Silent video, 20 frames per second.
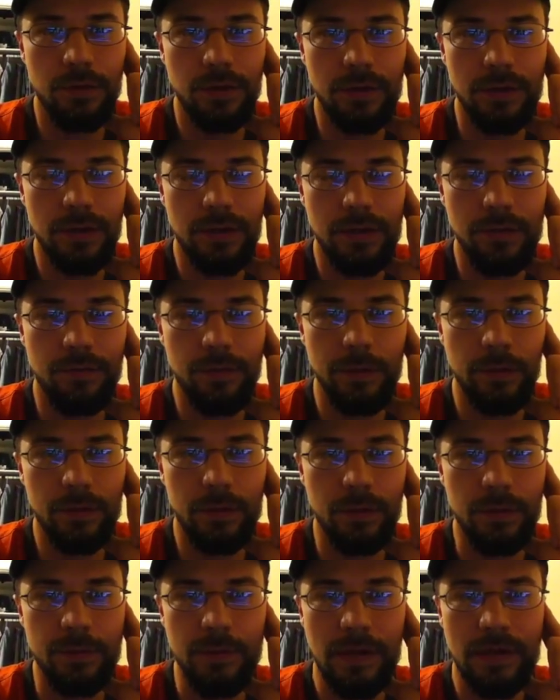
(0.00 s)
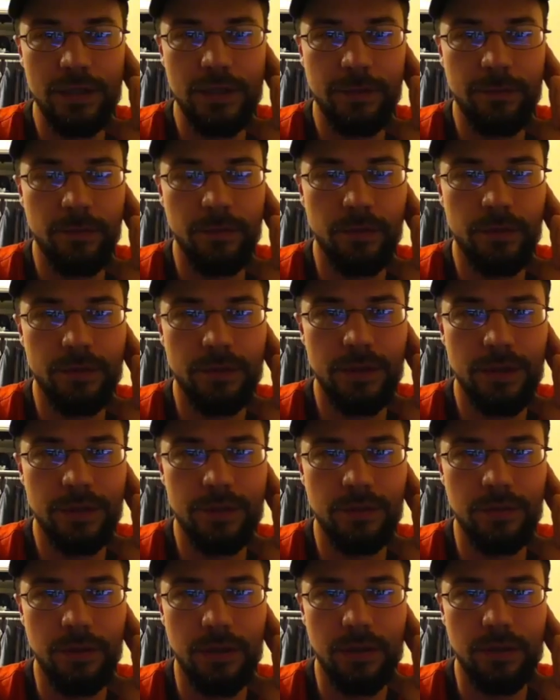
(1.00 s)
want to be sponsored for those
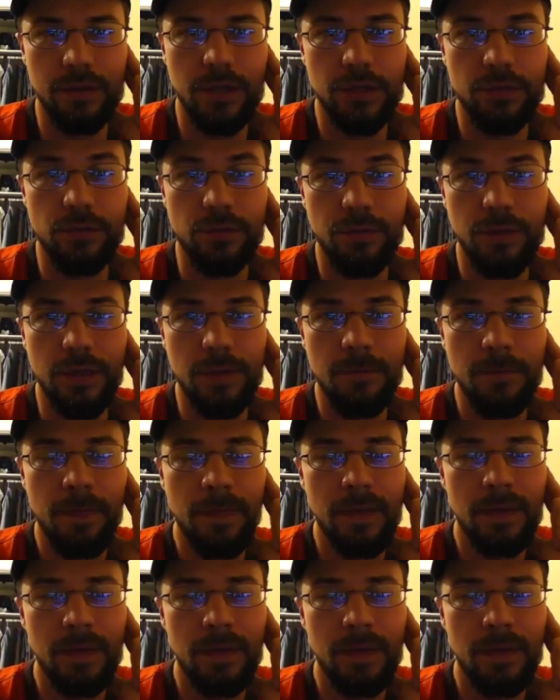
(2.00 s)
things, get in touch with me,